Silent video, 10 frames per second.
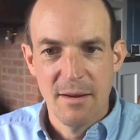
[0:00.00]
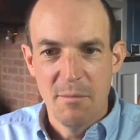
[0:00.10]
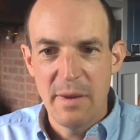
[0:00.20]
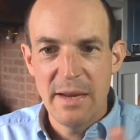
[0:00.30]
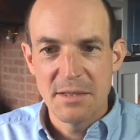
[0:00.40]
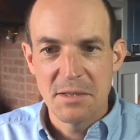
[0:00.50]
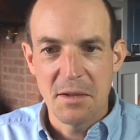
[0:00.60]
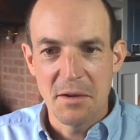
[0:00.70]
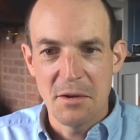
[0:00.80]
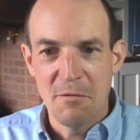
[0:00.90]
means
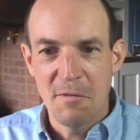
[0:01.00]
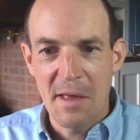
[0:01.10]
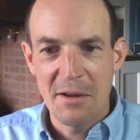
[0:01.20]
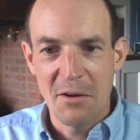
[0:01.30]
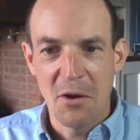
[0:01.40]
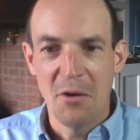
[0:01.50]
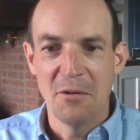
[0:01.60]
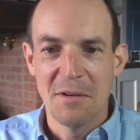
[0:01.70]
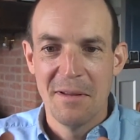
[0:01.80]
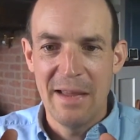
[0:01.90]
that you've then
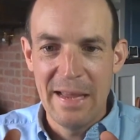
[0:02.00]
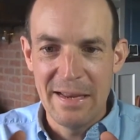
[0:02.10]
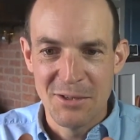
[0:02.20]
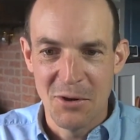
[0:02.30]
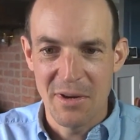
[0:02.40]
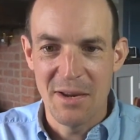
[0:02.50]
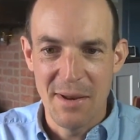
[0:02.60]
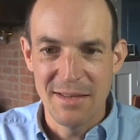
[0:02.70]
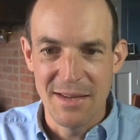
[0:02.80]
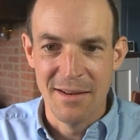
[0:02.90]
got it
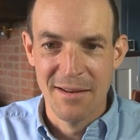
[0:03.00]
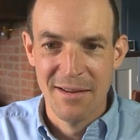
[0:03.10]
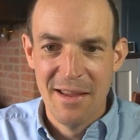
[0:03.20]
documented.